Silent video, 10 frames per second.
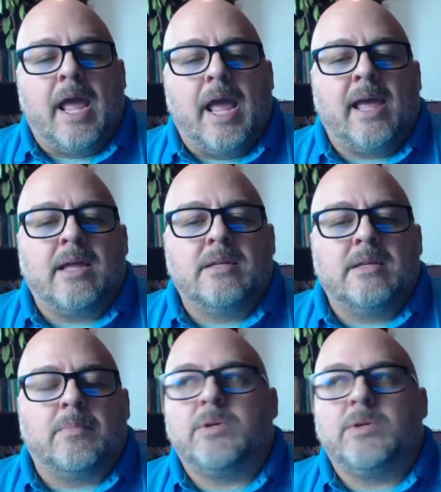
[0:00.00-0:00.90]

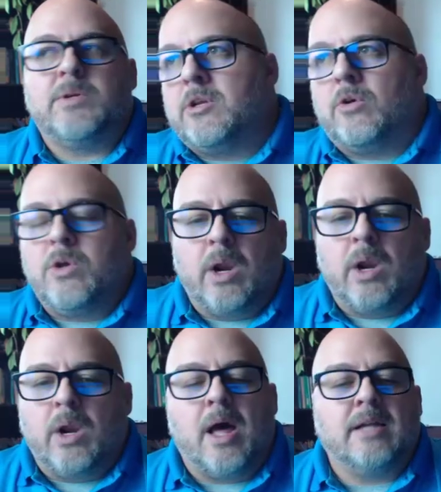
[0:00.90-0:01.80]
And sometimes you
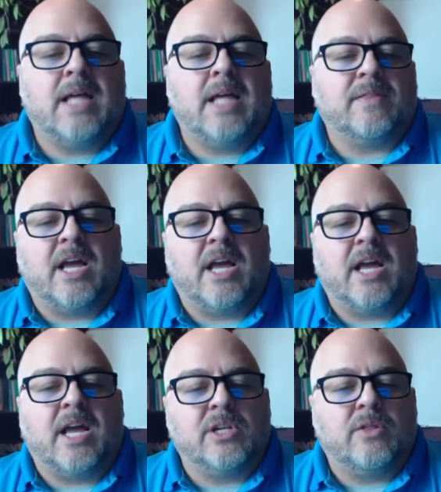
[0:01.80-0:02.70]
want to contact the
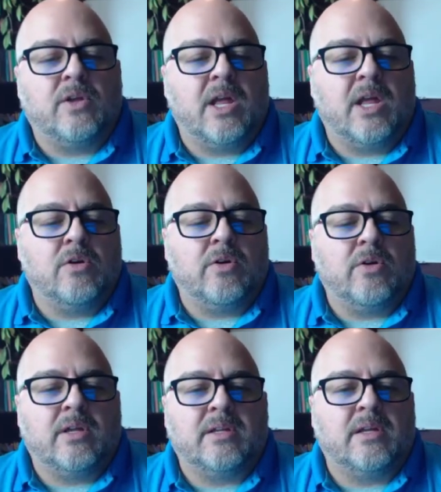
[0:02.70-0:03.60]
section, and
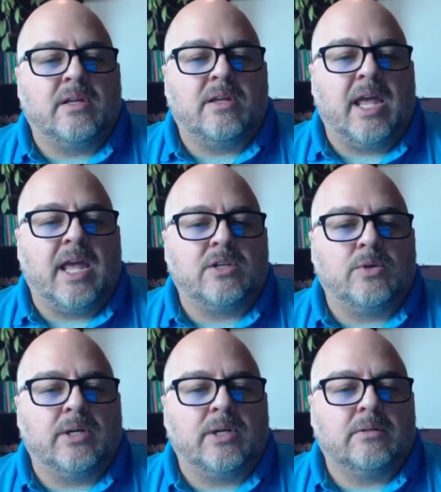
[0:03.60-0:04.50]
you can't
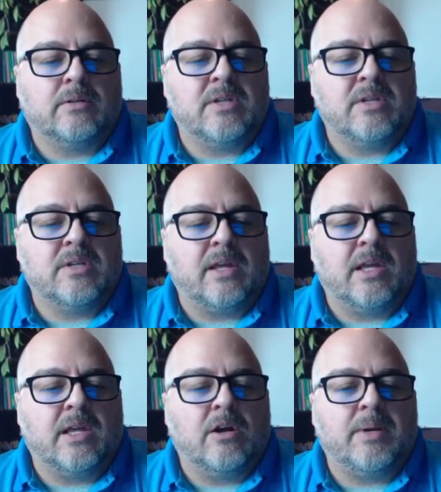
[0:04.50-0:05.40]
do it. There's nothing
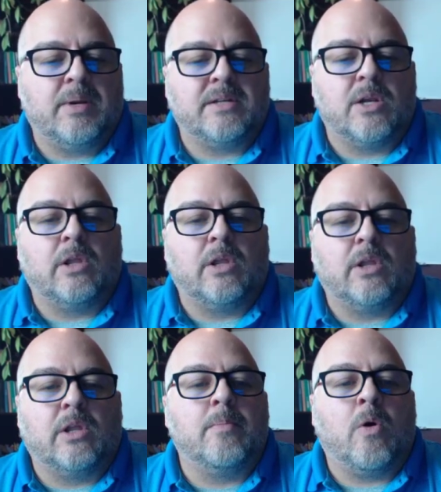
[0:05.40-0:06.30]
here. It'd be nice to know a
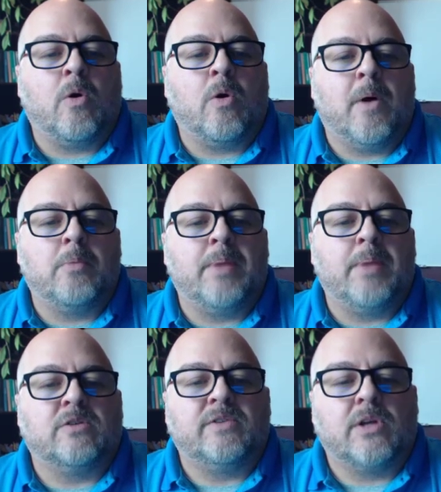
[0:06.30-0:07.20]
little bit more about
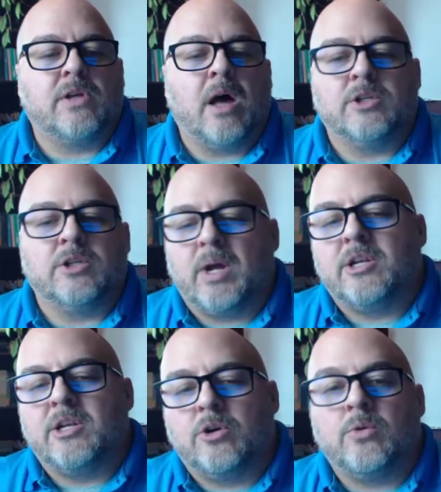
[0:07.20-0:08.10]
Bakersfield College, what
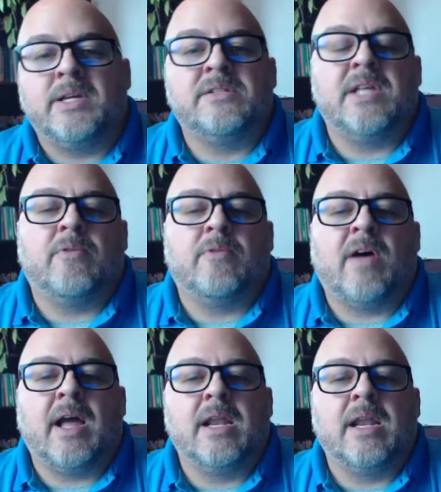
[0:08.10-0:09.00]
kind of degrees they
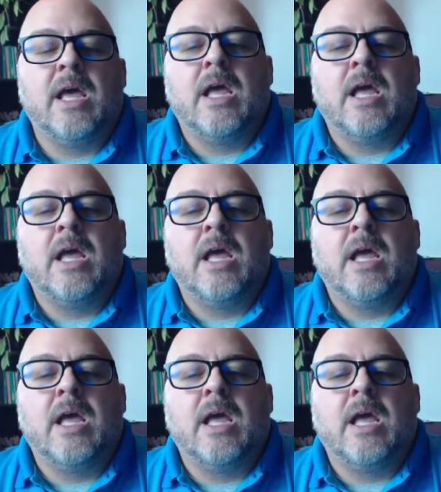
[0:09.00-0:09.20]
provide.